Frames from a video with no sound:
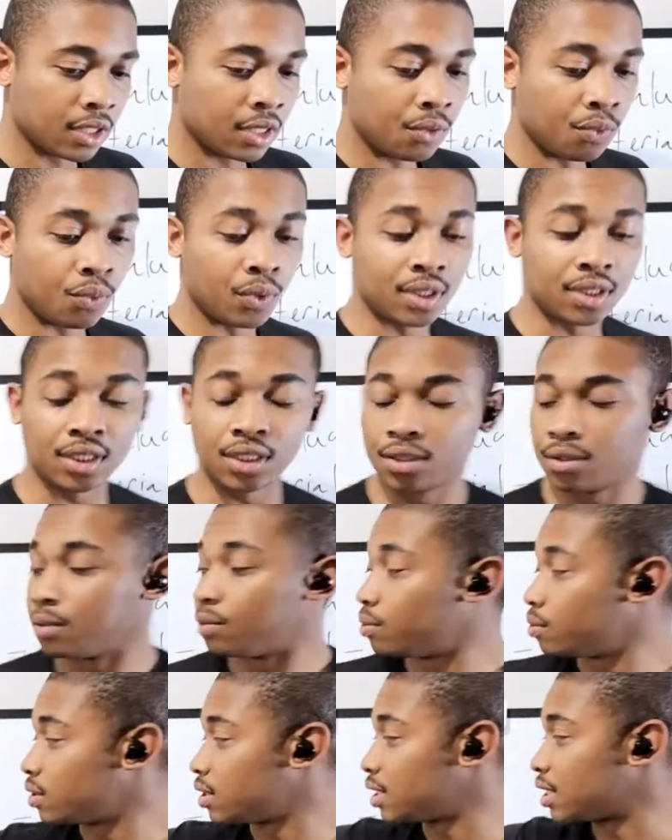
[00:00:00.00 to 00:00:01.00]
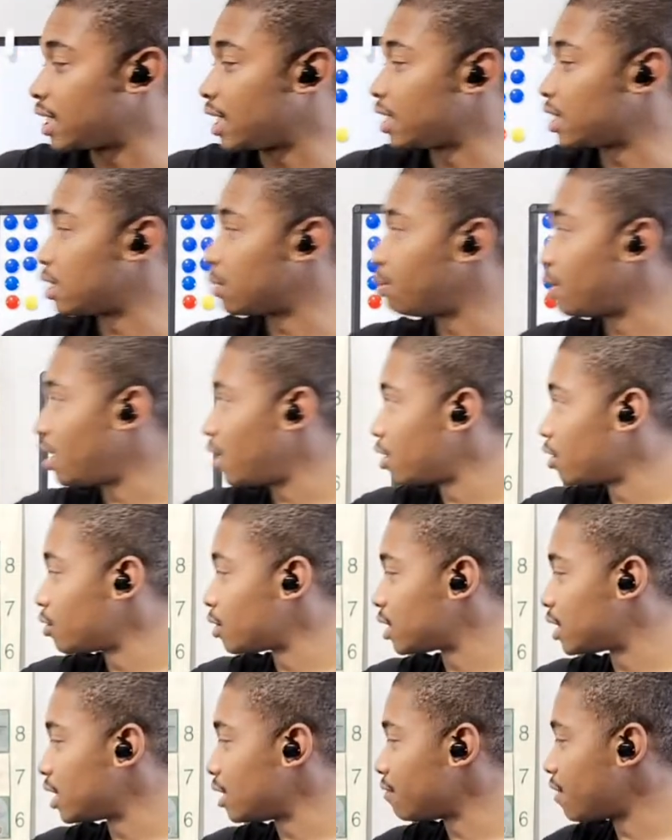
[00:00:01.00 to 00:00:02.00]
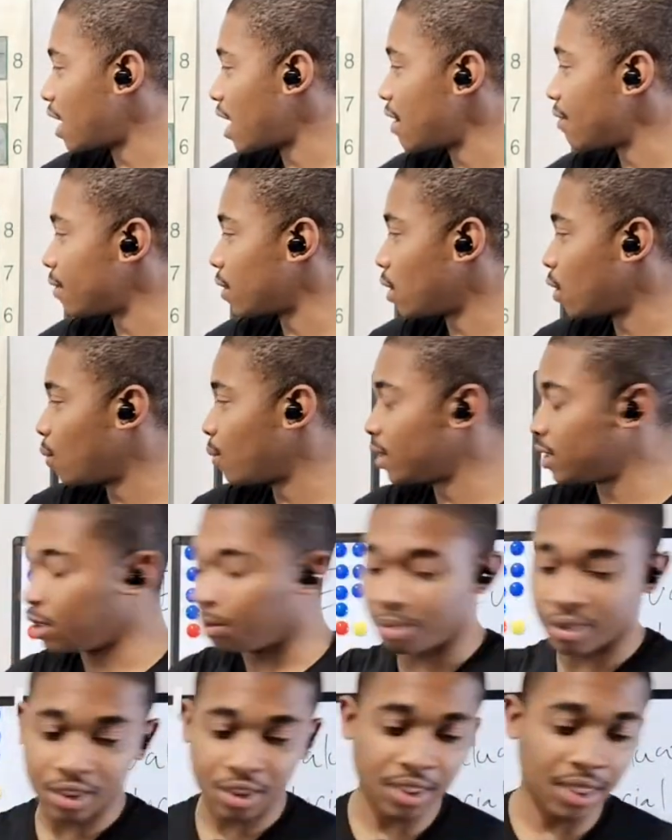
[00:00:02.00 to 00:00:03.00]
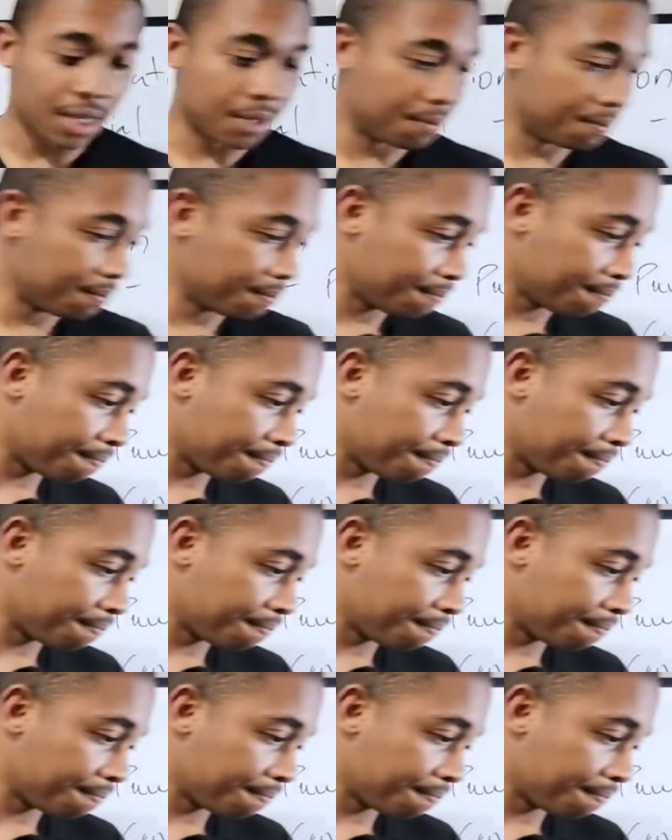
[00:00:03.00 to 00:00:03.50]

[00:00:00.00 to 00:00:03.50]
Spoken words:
Would you take the pawn on C5 or would you push up?